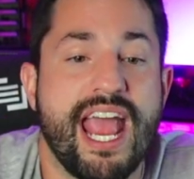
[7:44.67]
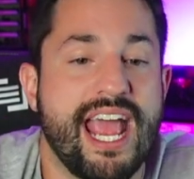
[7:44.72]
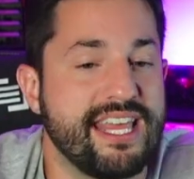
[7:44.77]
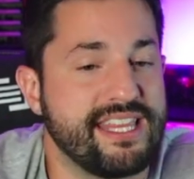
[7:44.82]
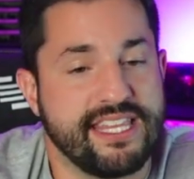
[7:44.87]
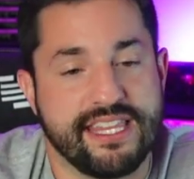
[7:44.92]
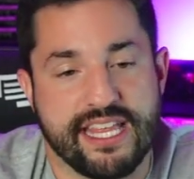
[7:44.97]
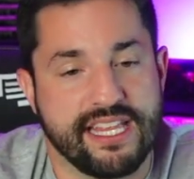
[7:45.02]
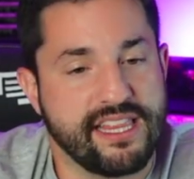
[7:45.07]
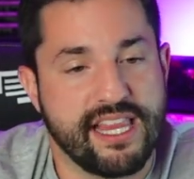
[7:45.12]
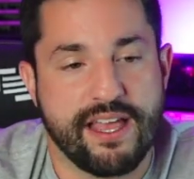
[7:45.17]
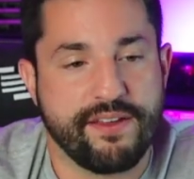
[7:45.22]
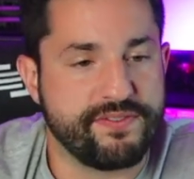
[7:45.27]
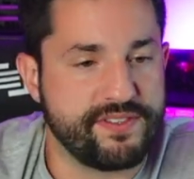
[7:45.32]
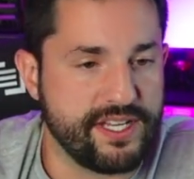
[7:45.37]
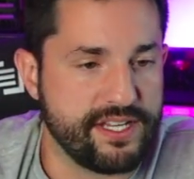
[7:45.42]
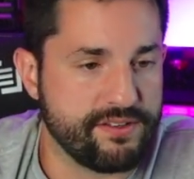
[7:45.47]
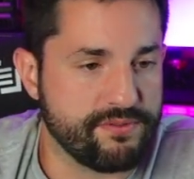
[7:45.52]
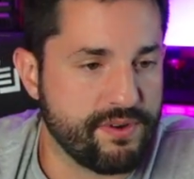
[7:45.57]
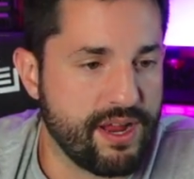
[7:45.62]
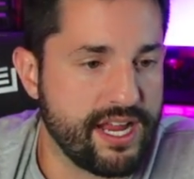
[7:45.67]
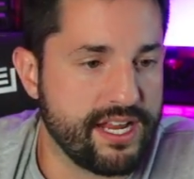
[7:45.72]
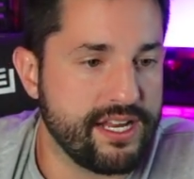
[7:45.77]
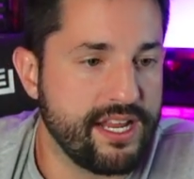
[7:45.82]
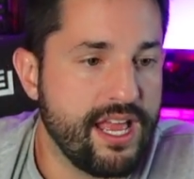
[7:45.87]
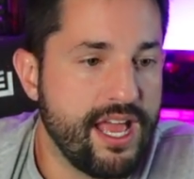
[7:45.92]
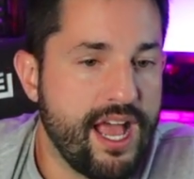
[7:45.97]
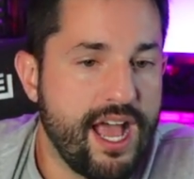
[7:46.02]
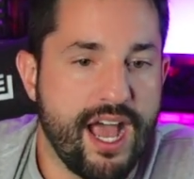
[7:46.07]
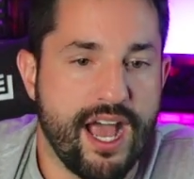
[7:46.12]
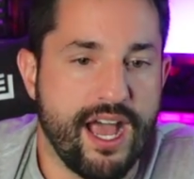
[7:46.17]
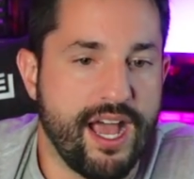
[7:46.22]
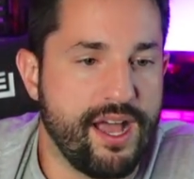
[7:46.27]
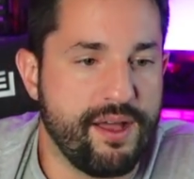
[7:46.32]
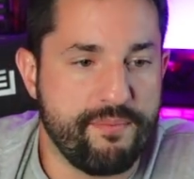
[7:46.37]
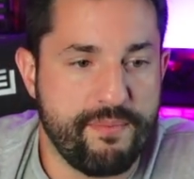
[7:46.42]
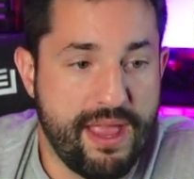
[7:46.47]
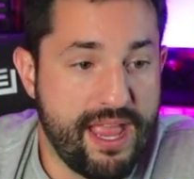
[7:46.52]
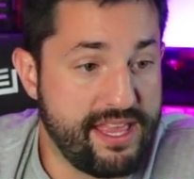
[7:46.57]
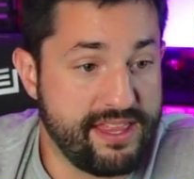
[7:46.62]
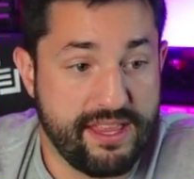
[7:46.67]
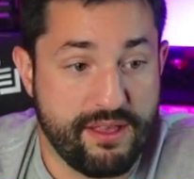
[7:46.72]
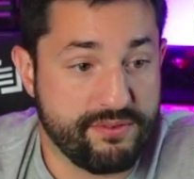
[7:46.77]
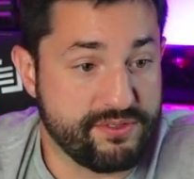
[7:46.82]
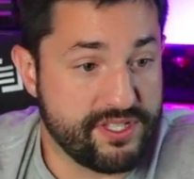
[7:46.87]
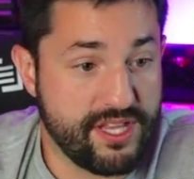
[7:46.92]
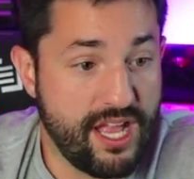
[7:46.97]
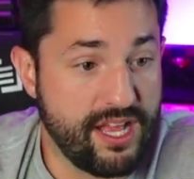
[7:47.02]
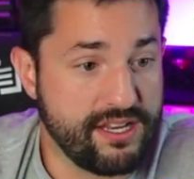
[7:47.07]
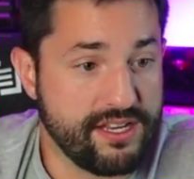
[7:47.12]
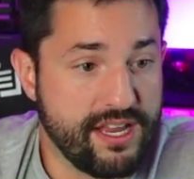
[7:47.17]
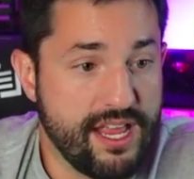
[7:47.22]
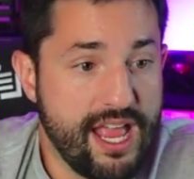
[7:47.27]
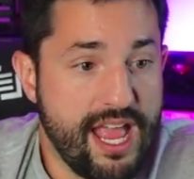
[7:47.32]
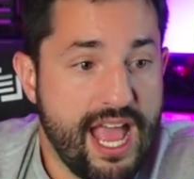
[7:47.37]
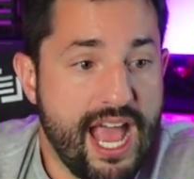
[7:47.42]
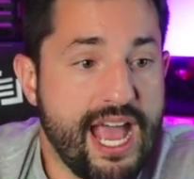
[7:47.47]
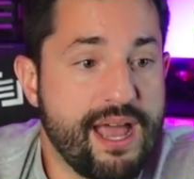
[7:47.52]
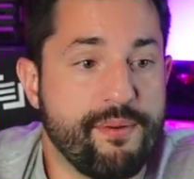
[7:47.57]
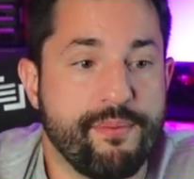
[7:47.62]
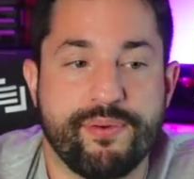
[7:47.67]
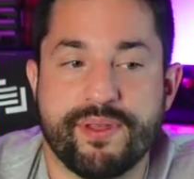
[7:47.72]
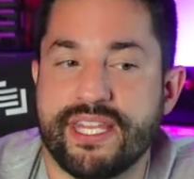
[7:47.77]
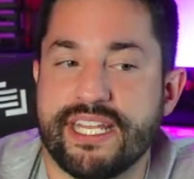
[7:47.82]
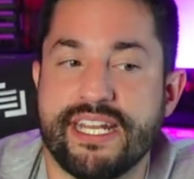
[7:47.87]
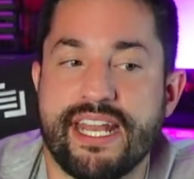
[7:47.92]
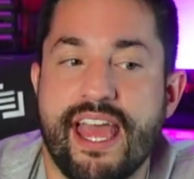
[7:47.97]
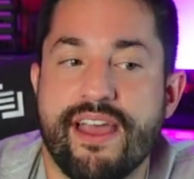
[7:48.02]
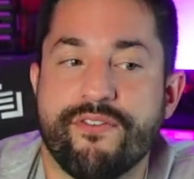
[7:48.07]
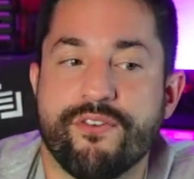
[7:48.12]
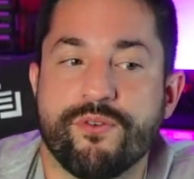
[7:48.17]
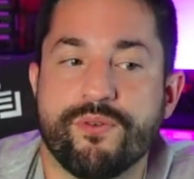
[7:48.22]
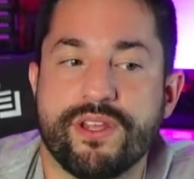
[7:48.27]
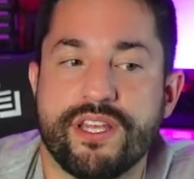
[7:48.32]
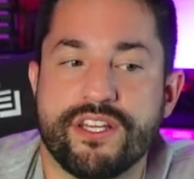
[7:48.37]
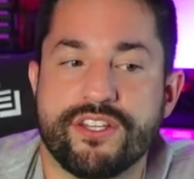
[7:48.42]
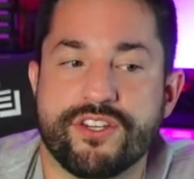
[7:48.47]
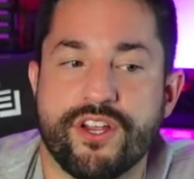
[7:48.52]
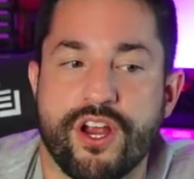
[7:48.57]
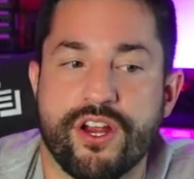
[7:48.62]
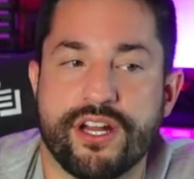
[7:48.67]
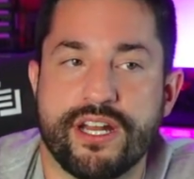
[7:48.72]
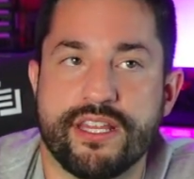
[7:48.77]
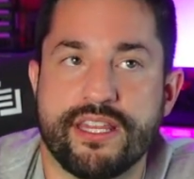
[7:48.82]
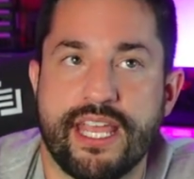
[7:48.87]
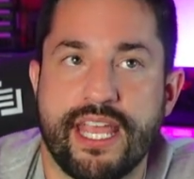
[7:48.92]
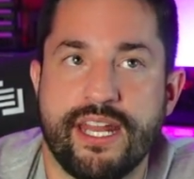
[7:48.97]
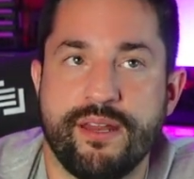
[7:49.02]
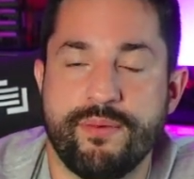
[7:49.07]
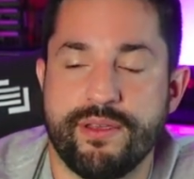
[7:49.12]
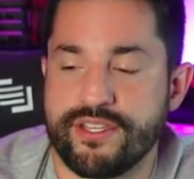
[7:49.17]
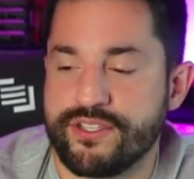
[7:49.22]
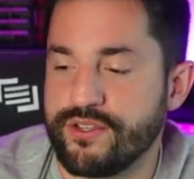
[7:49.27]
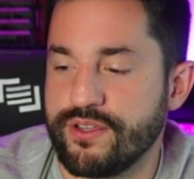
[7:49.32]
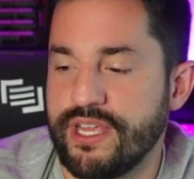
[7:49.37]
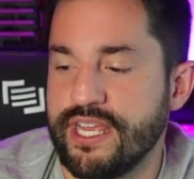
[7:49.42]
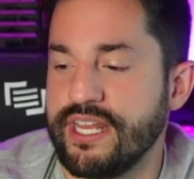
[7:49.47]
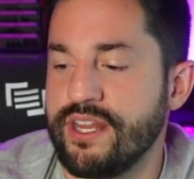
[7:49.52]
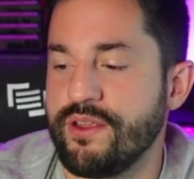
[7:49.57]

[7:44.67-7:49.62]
And then they left it, right? And that was done. But they never really targeted the enemy. So